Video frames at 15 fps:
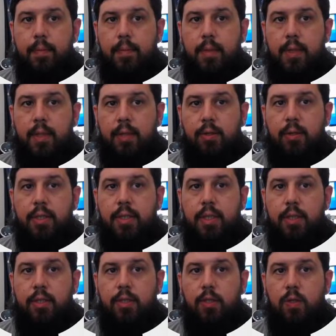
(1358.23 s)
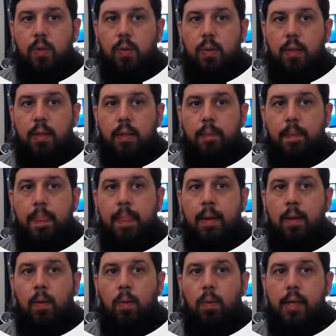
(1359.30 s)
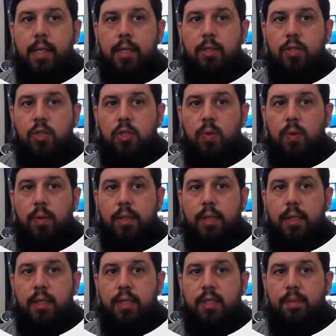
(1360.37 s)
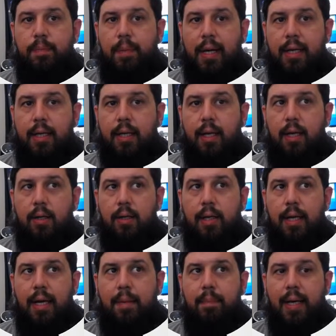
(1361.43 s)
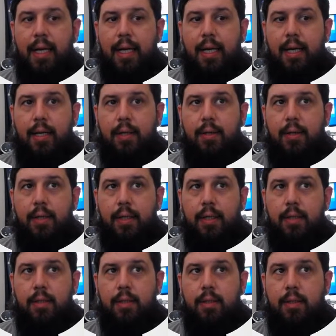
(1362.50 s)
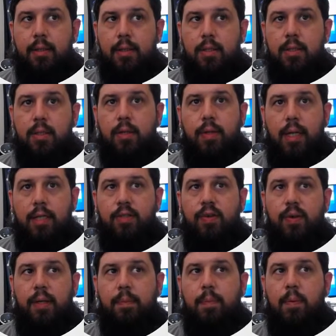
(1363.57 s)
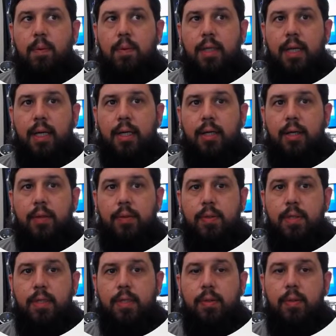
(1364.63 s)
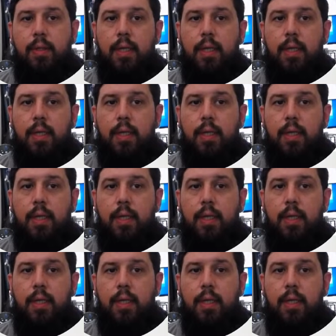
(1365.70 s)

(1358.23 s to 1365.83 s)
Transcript: 360 tour, we can sort these by color and by area. So that's really important to kind of know too.